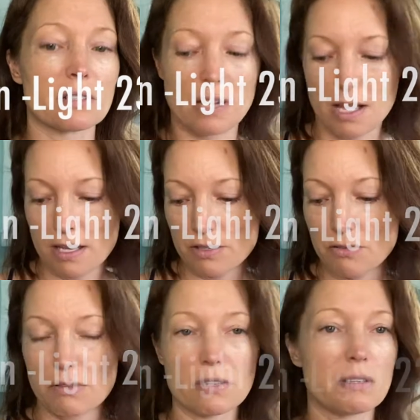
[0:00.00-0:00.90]
an eye
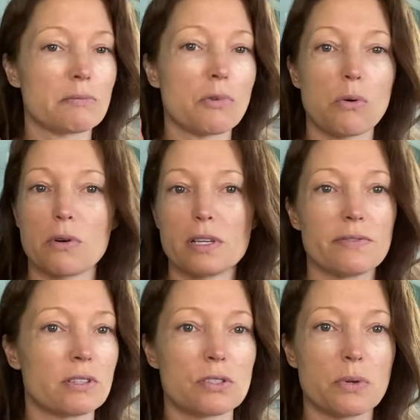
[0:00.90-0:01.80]
cream, or
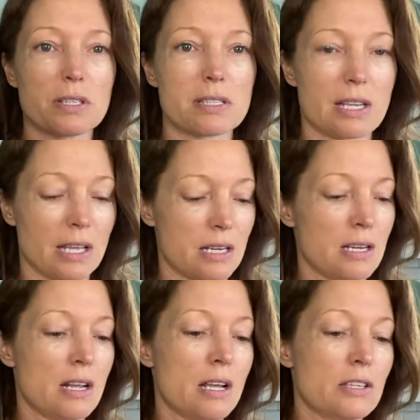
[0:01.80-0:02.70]
even the twin skin,
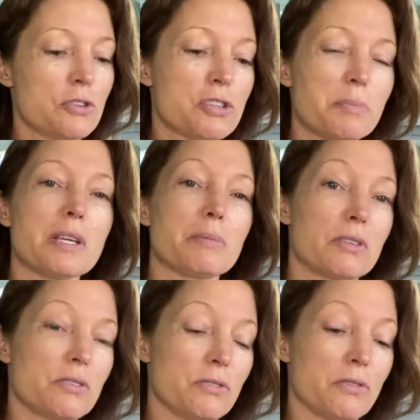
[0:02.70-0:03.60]
you should be able
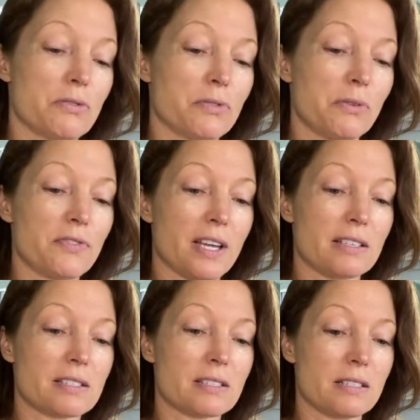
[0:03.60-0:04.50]
to do your full
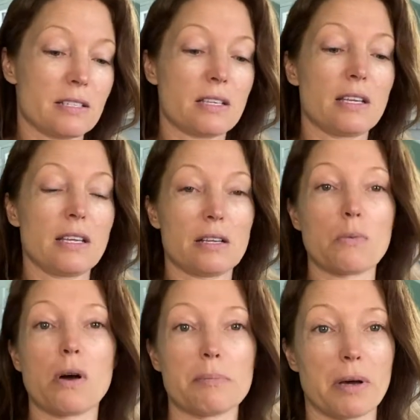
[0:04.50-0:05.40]
face in
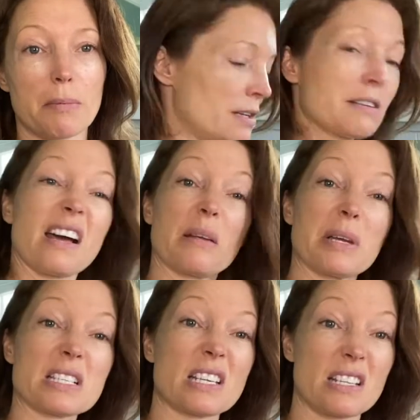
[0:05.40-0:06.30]
one pump. Kind of
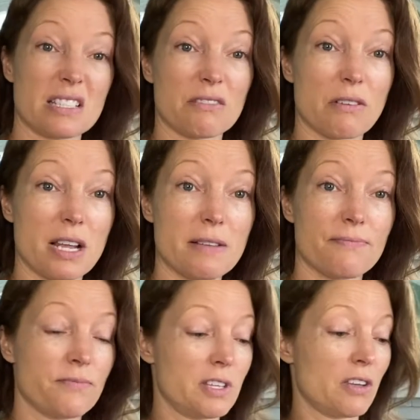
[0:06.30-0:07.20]
makes it easy, right?
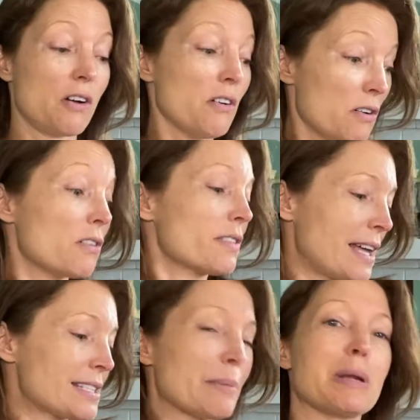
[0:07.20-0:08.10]
You can go, oh,
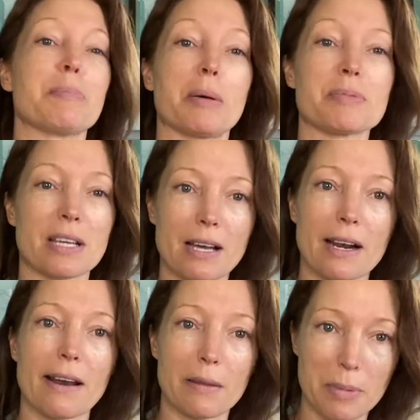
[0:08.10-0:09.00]
that's how many pumps I got
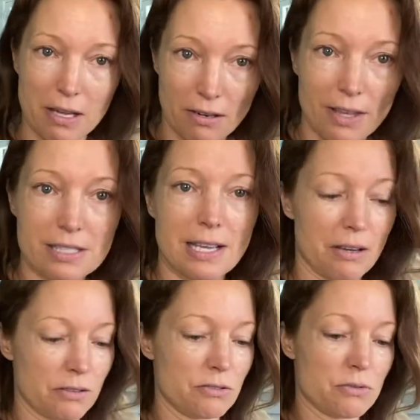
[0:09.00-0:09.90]
out of that bottle. That's
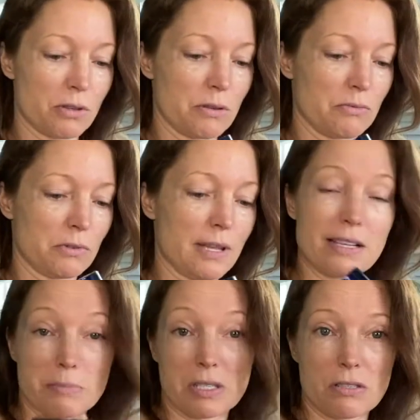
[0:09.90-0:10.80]
how it usually will
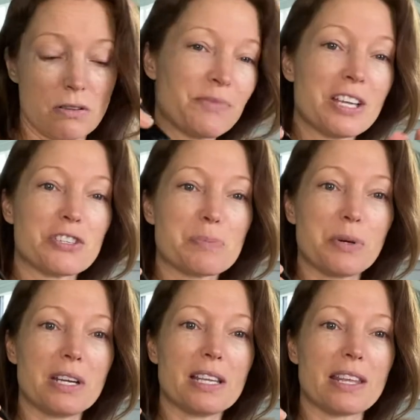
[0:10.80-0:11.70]
last me to. Just
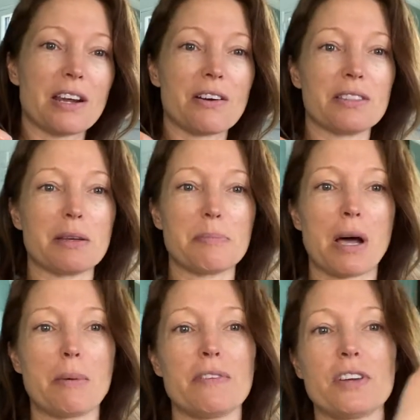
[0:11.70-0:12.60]
put it there in the
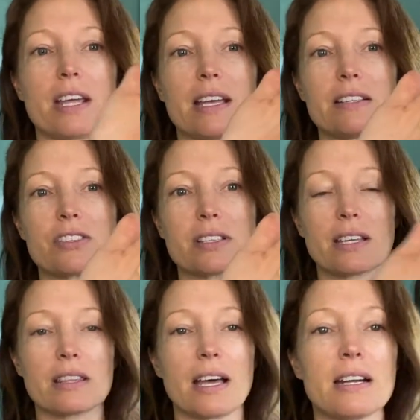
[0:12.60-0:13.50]
palm of your hand, just
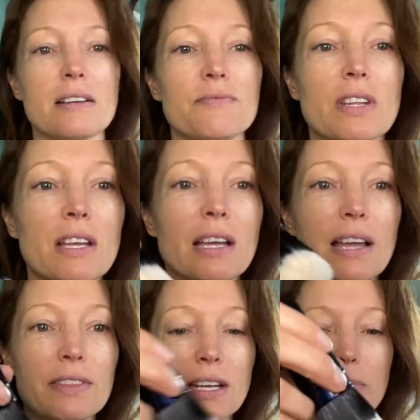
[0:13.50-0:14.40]
like that.
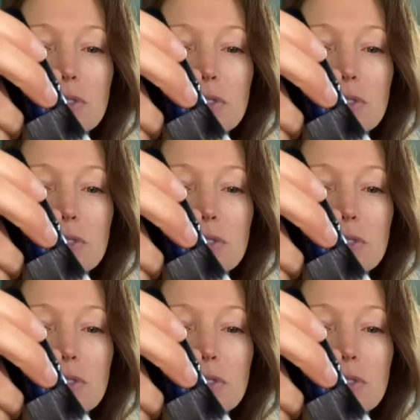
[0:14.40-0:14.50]
And then I'm